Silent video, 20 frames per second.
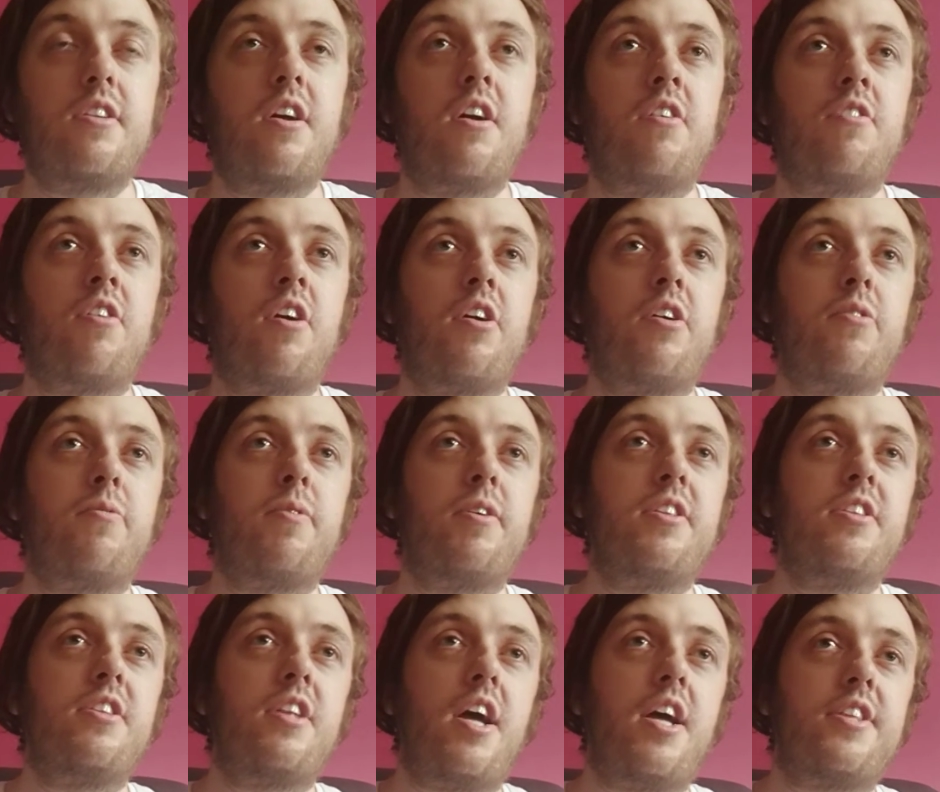although
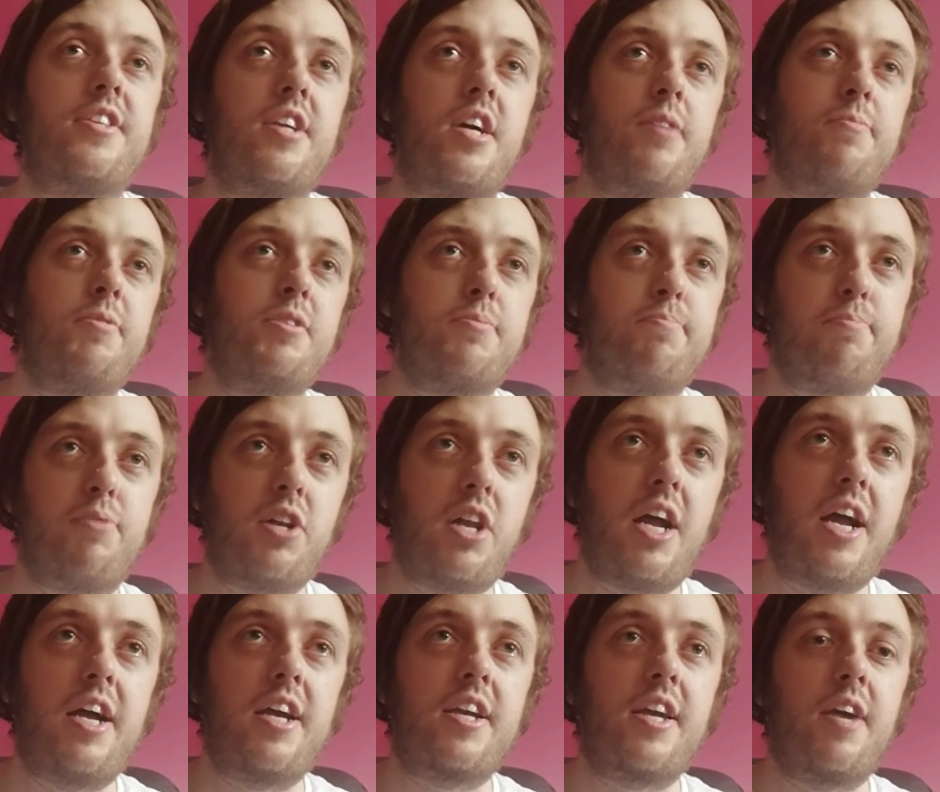in Time Is
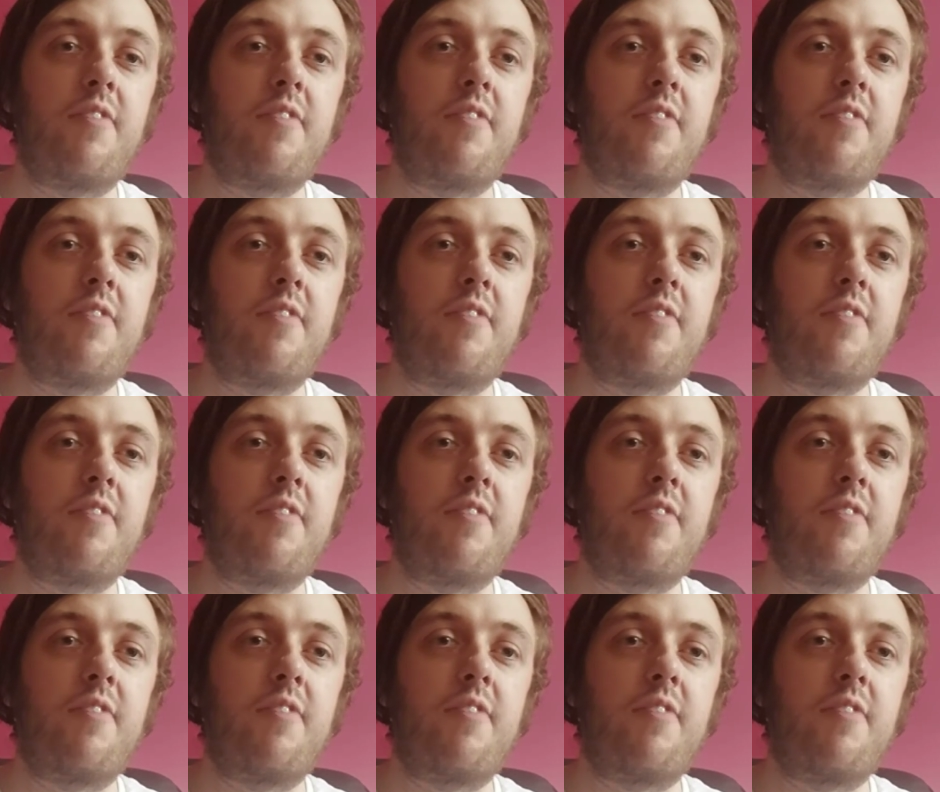Black,